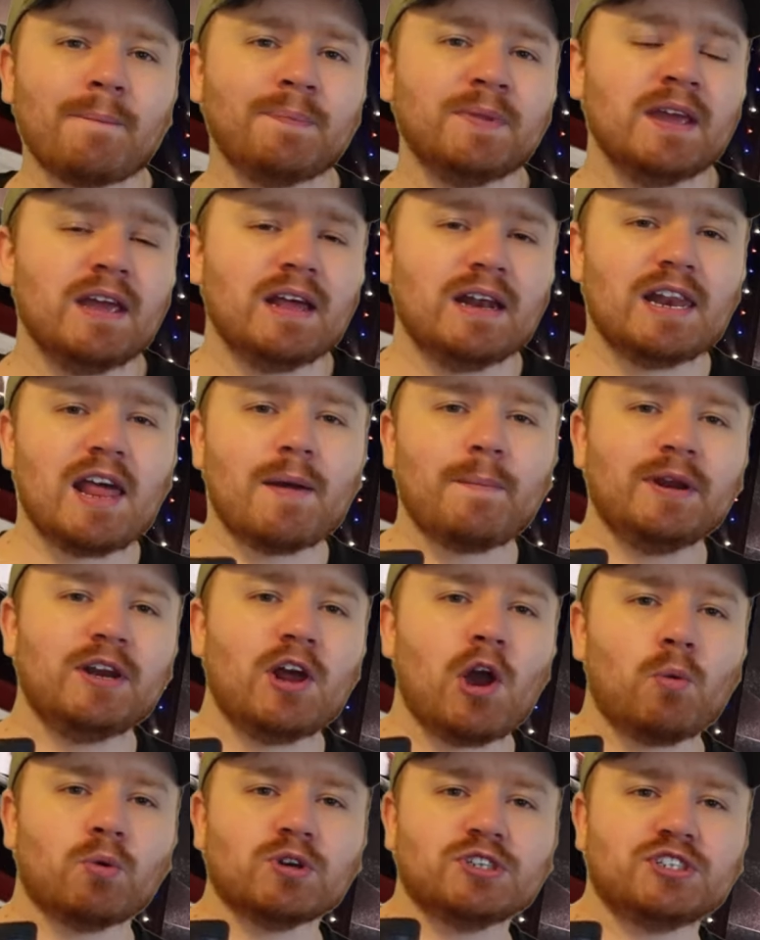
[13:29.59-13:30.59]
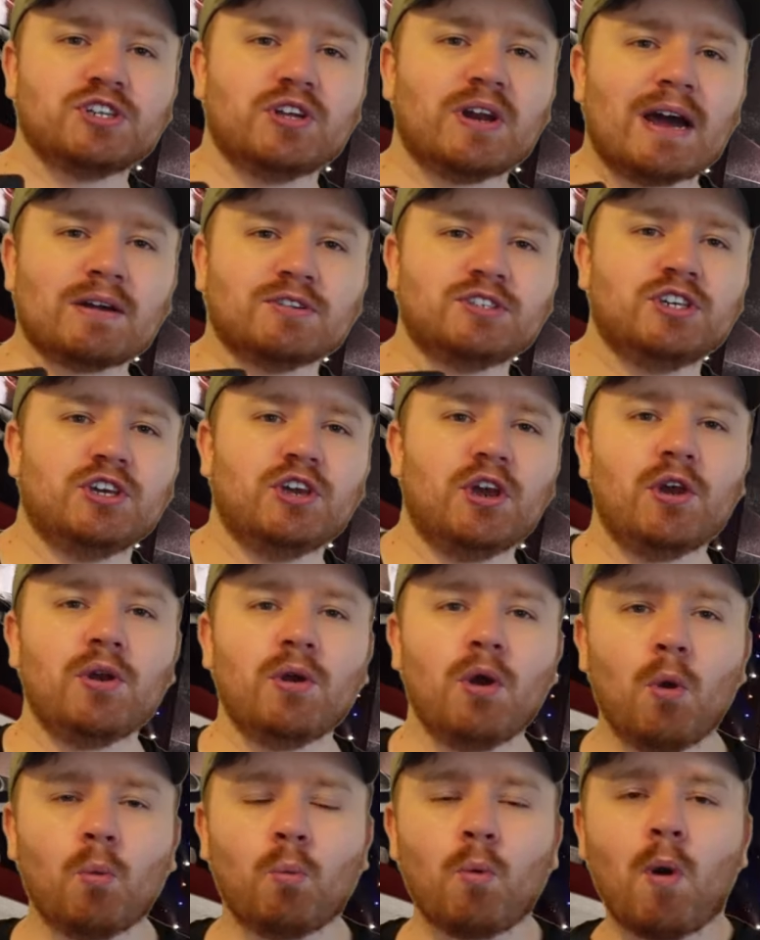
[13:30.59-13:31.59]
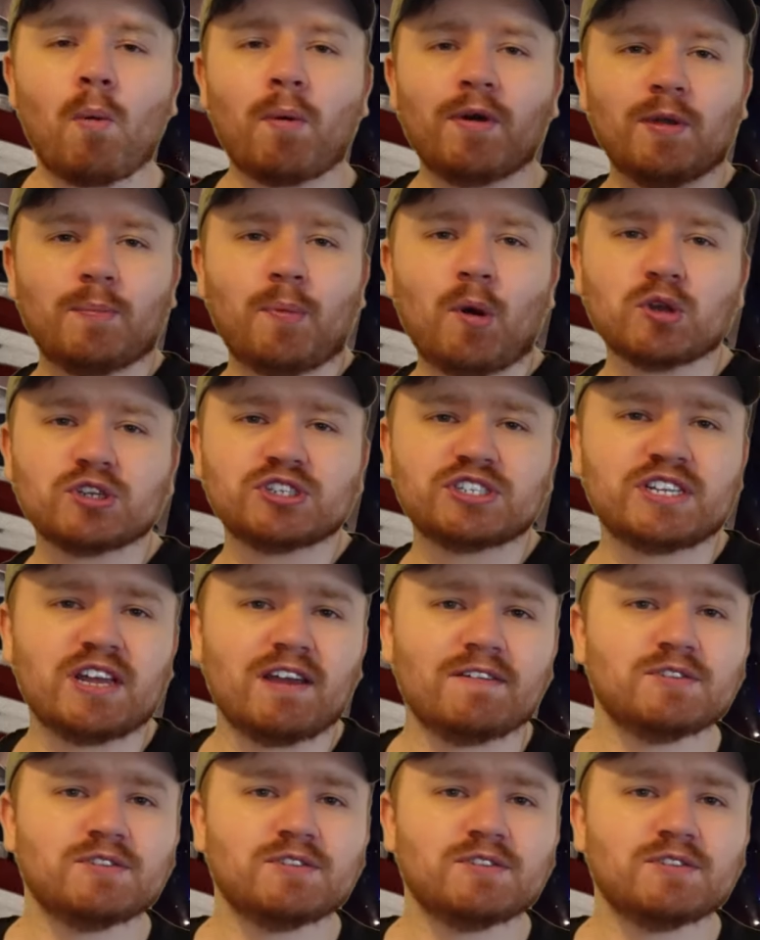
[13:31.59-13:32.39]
Let me know what stood out to you. What were the positives?